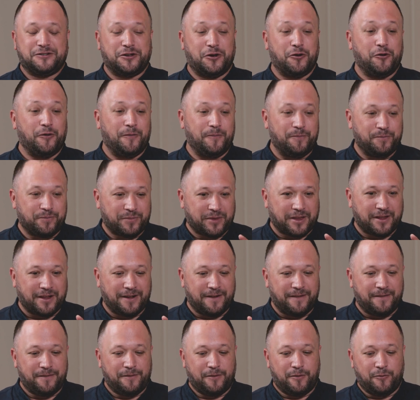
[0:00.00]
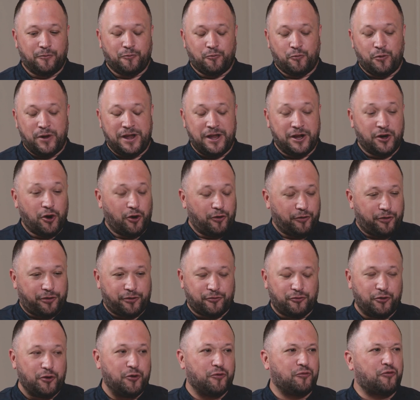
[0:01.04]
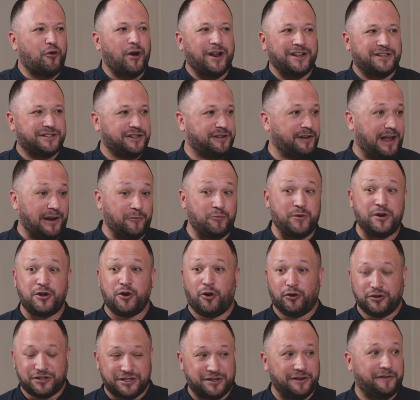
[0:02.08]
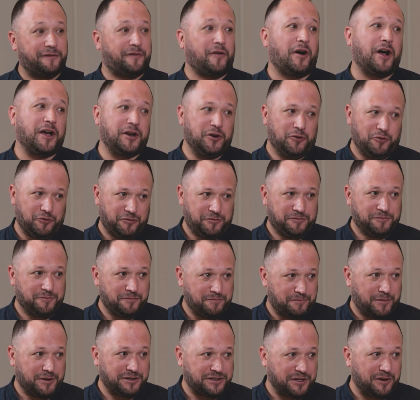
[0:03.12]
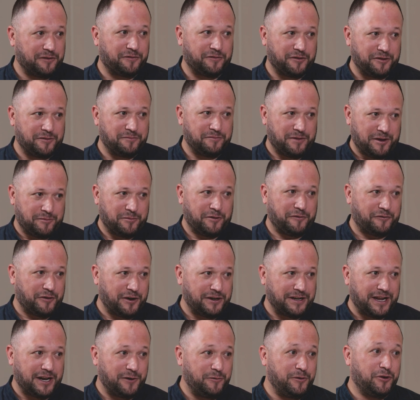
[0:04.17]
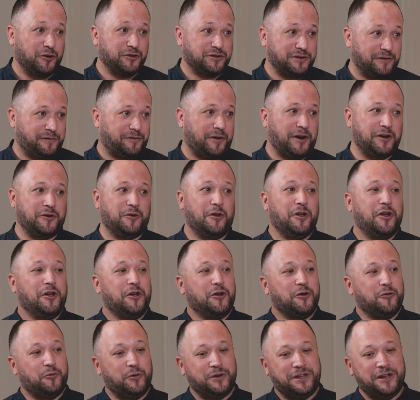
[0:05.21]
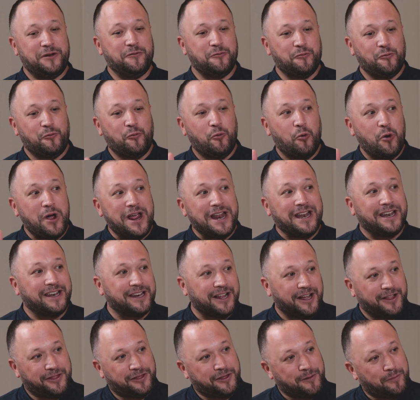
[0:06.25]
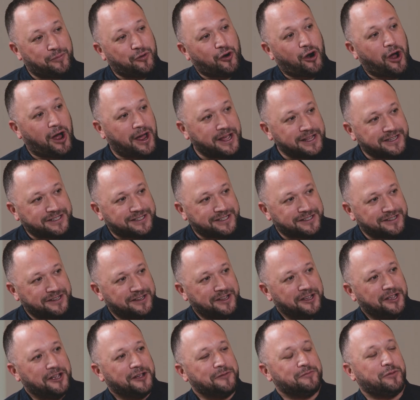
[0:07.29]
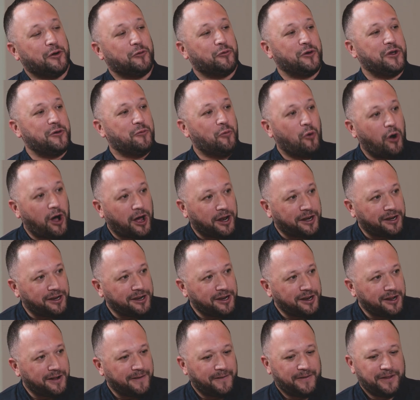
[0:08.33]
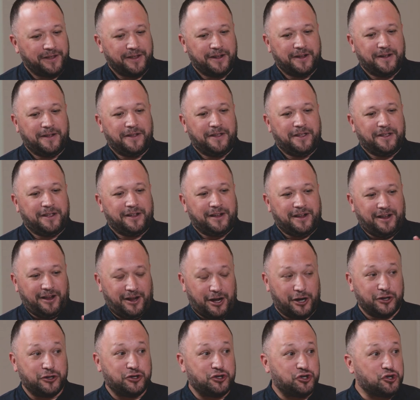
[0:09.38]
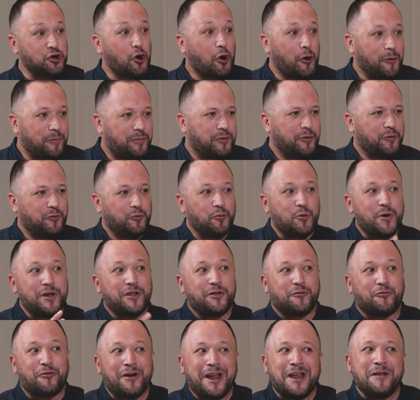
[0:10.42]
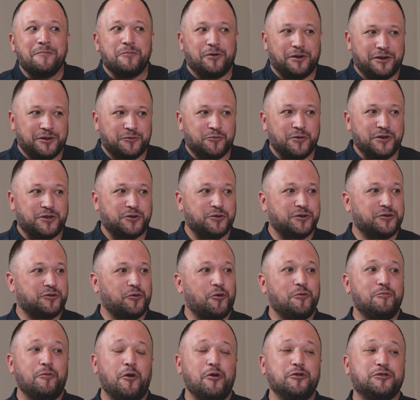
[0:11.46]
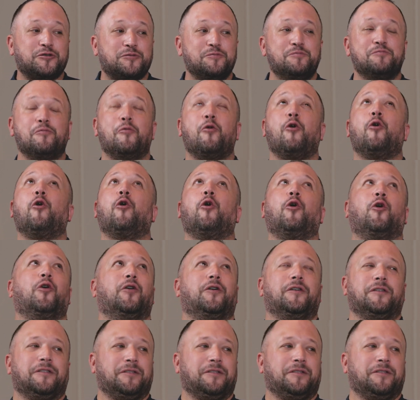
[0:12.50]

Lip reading: So we got through and we got to the final. Myself and my friend Ali, we got to the final. We didn't win the prize, but we won a job with Raymond, which was almost more